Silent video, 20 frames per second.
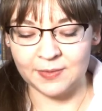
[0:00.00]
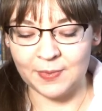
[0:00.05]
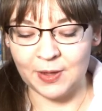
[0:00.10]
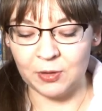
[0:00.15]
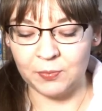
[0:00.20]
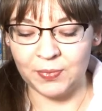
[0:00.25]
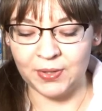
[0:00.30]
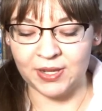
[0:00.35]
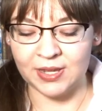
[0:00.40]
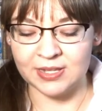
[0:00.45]

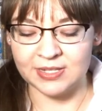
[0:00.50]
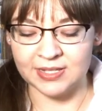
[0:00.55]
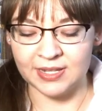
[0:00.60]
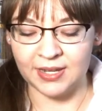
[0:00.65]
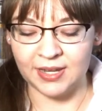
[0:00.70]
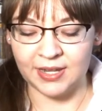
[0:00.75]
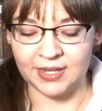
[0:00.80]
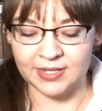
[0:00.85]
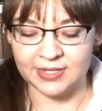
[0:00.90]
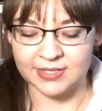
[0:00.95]
about because
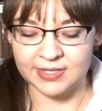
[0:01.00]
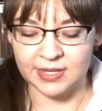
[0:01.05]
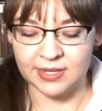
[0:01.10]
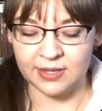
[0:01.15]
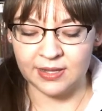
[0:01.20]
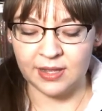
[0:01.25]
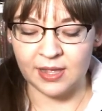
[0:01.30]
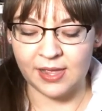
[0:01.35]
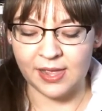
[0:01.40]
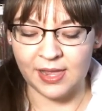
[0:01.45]
it is
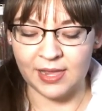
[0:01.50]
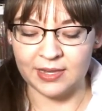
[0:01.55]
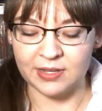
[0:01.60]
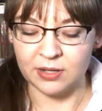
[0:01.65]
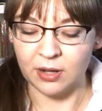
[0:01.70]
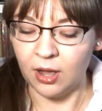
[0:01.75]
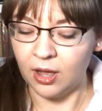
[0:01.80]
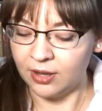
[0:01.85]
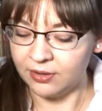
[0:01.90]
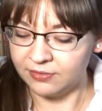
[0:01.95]
a
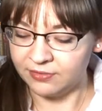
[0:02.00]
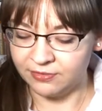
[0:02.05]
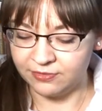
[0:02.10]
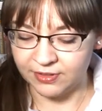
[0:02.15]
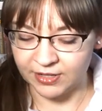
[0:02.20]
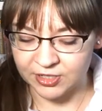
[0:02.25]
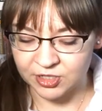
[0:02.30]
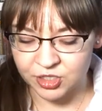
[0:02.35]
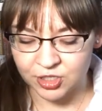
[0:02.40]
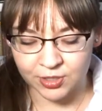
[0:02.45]

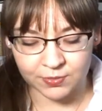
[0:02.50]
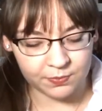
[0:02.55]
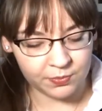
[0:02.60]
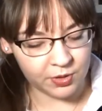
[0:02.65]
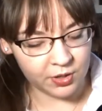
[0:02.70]
non-fiction